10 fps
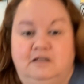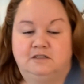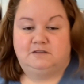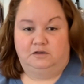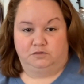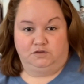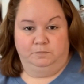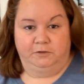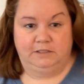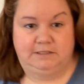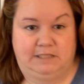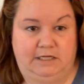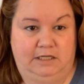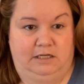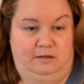So super
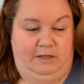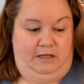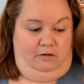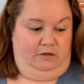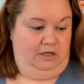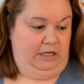excited about